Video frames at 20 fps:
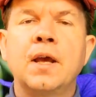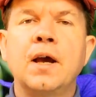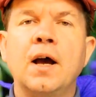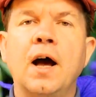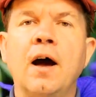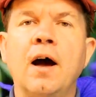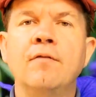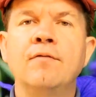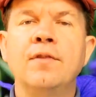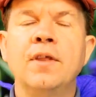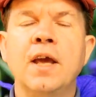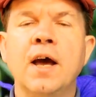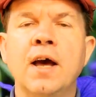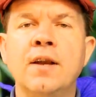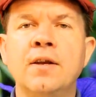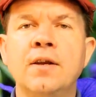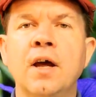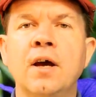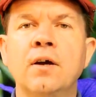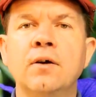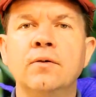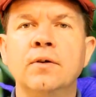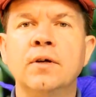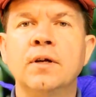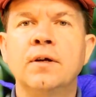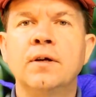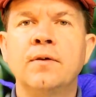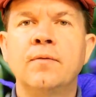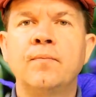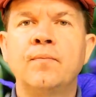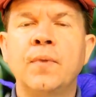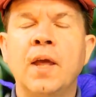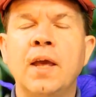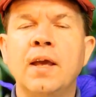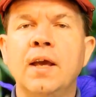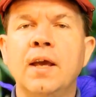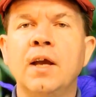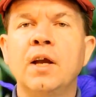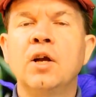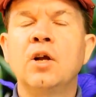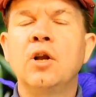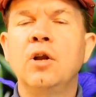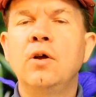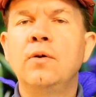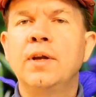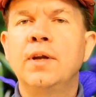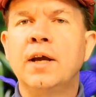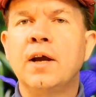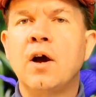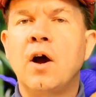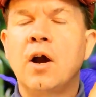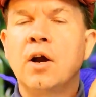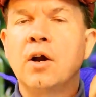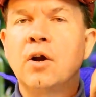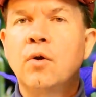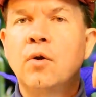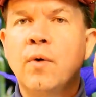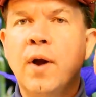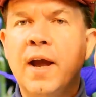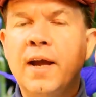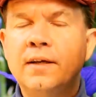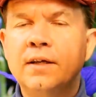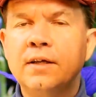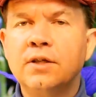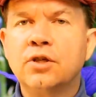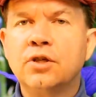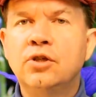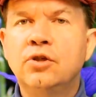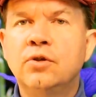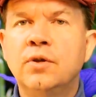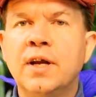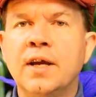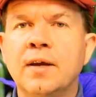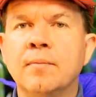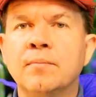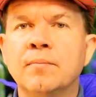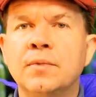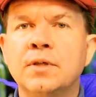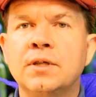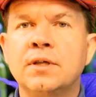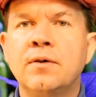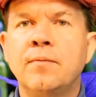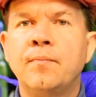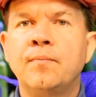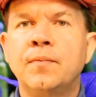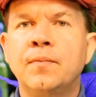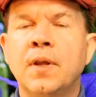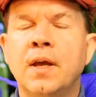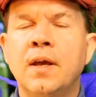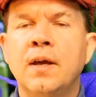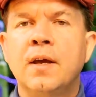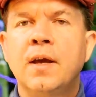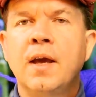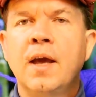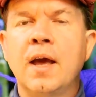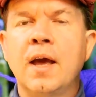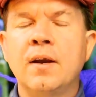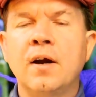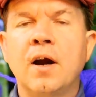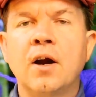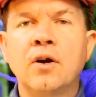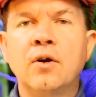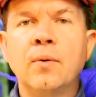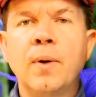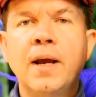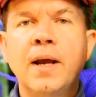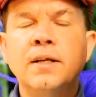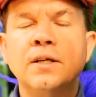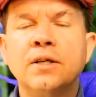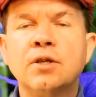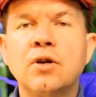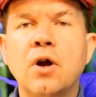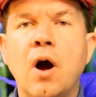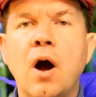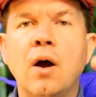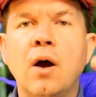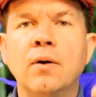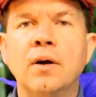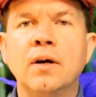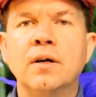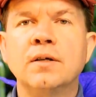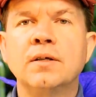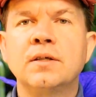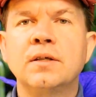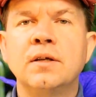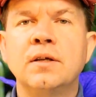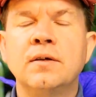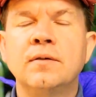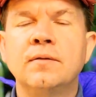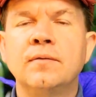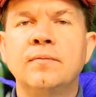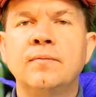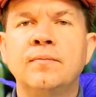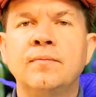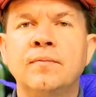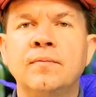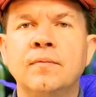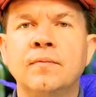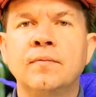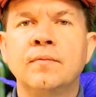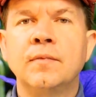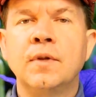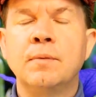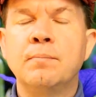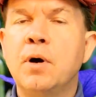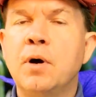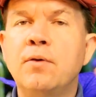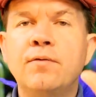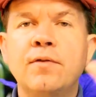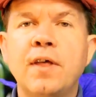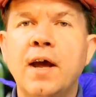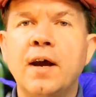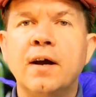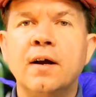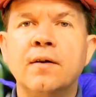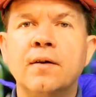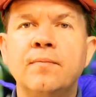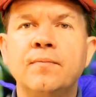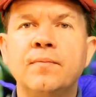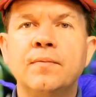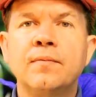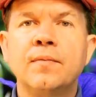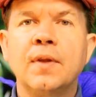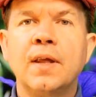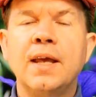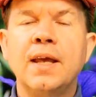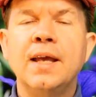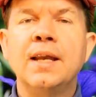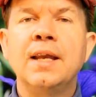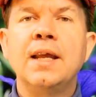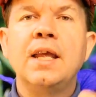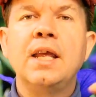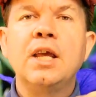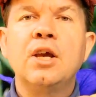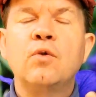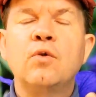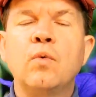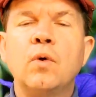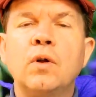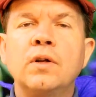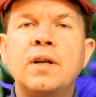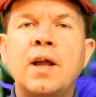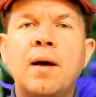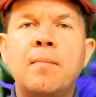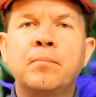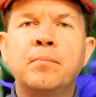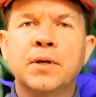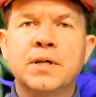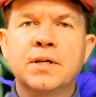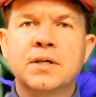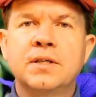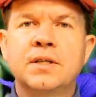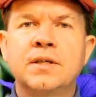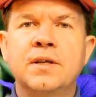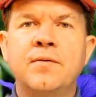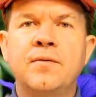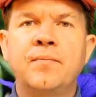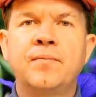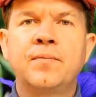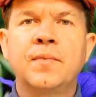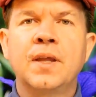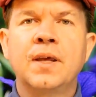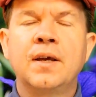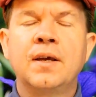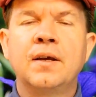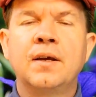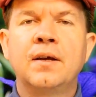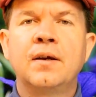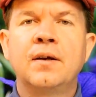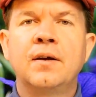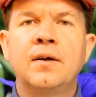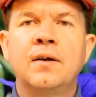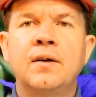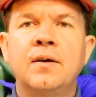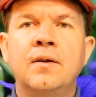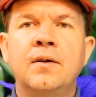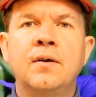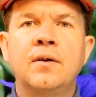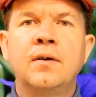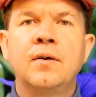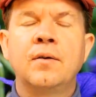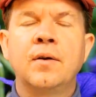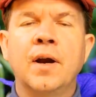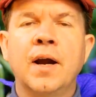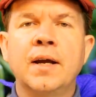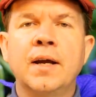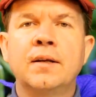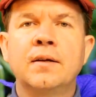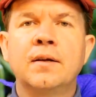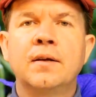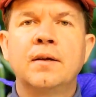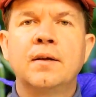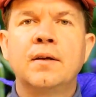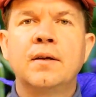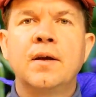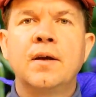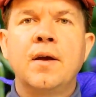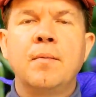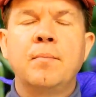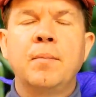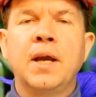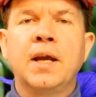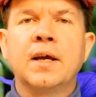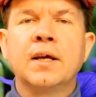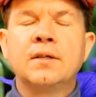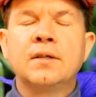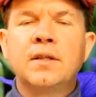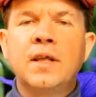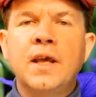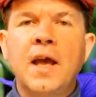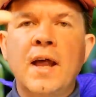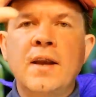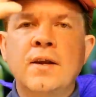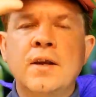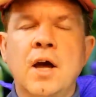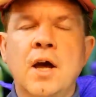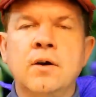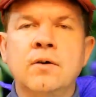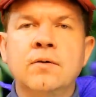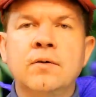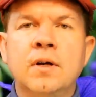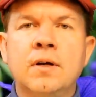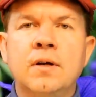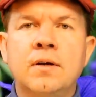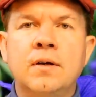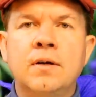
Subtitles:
of the unknown, including our greatest dreams and our greatest horrors. They're both there in equal numbers, right? Because the unknown